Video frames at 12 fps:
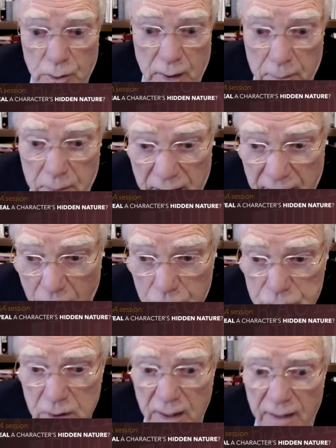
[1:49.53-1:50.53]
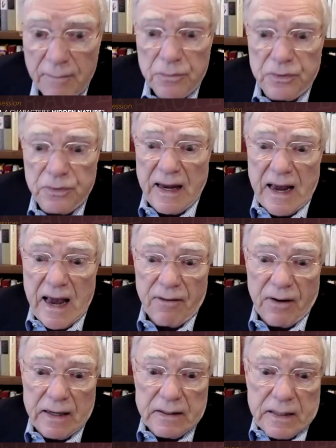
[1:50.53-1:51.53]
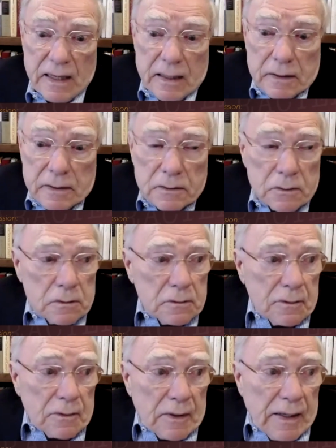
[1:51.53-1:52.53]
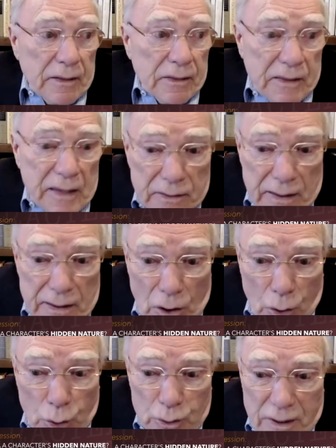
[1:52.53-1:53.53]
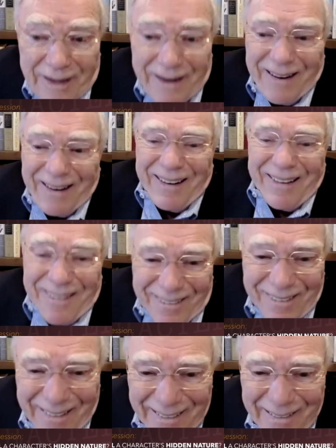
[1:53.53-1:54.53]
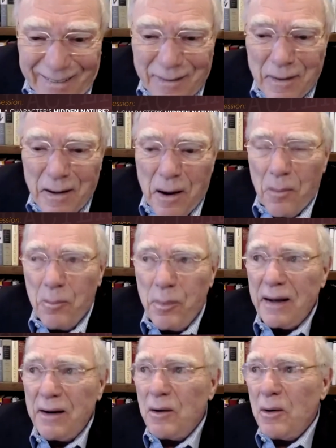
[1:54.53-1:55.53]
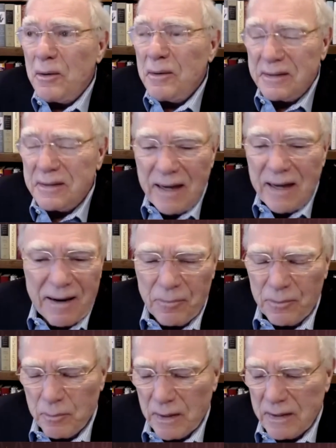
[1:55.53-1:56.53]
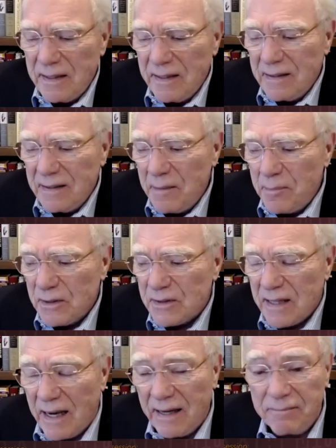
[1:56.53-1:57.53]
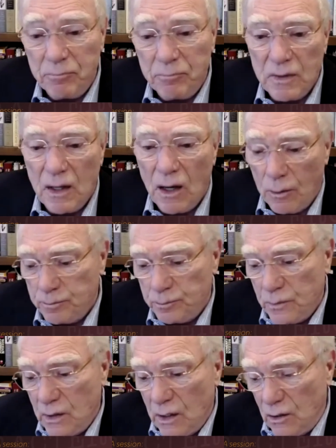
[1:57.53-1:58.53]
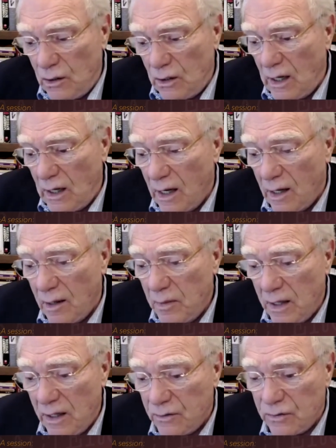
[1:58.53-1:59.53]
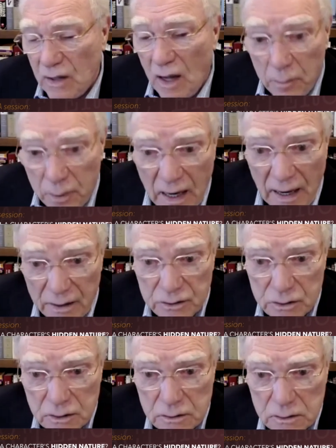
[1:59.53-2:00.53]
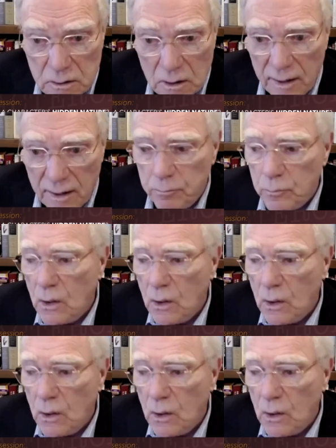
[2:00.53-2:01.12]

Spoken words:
anybody else. They have ideas, they think they know who they are, okay? But deep inside, no, it's subconscious, all right?